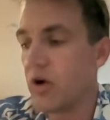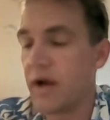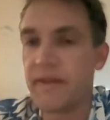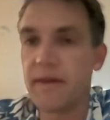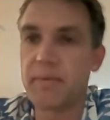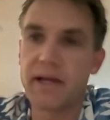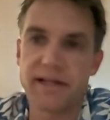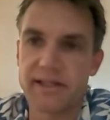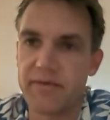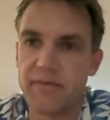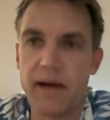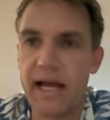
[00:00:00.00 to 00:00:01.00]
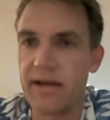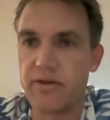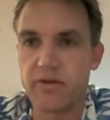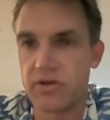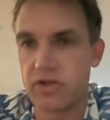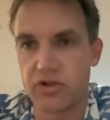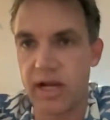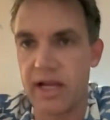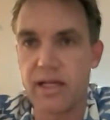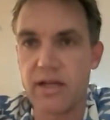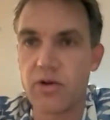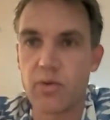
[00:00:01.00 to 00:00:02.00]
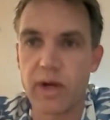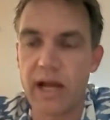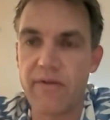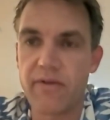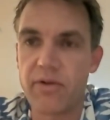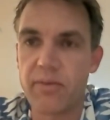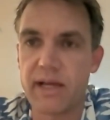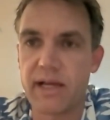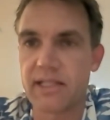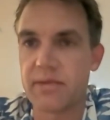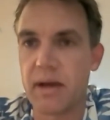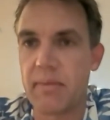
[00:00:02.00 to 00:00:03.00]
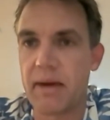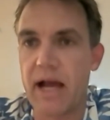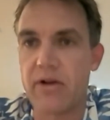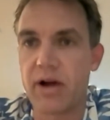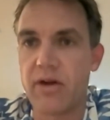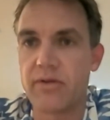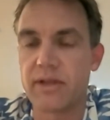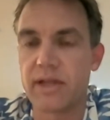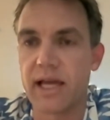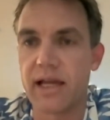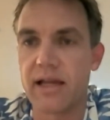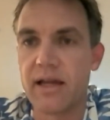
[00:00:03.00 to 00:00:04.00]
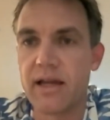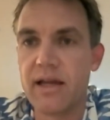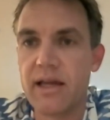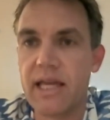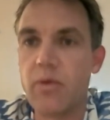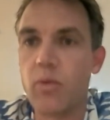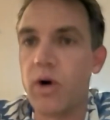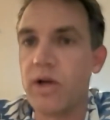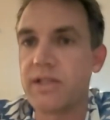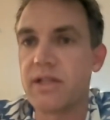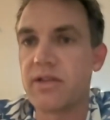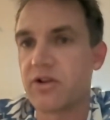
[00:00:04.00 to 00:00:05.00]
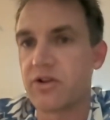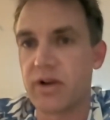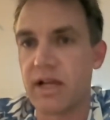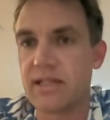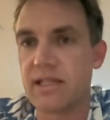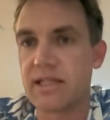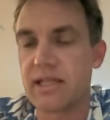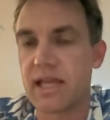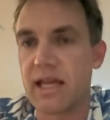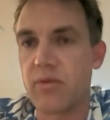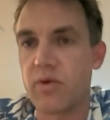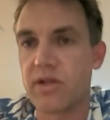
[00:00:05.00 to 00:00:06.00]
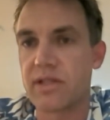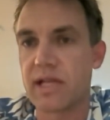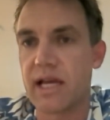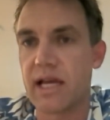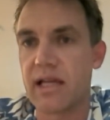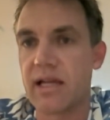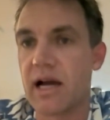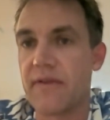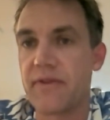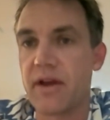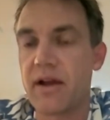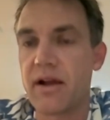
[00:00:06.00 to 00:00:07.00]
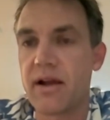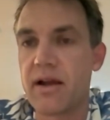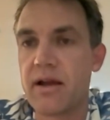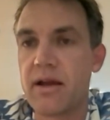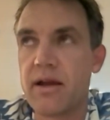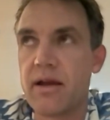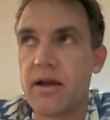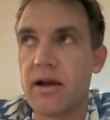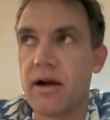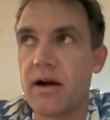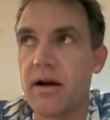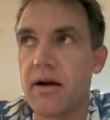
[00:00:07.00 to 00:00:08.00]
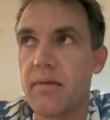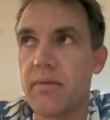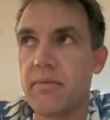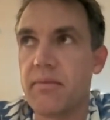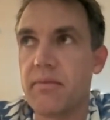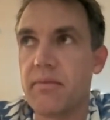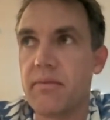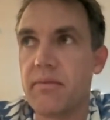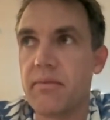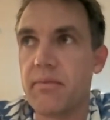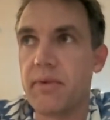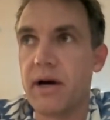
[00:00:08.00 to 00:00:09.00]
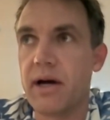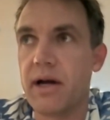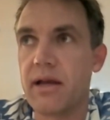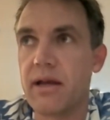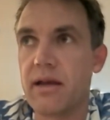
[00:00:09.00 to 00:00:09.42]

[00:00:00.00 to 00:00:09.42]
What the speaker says: think because of my training or whatever, because of my background, like it wasn't the craziest thing once I got there. Um, but